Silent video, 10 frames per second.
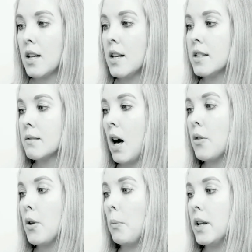his mouth
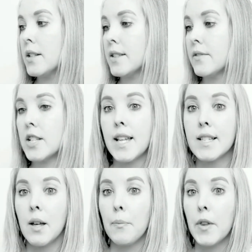opened as if to say
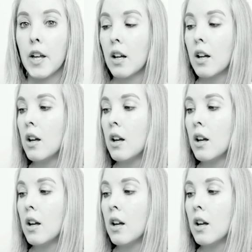something.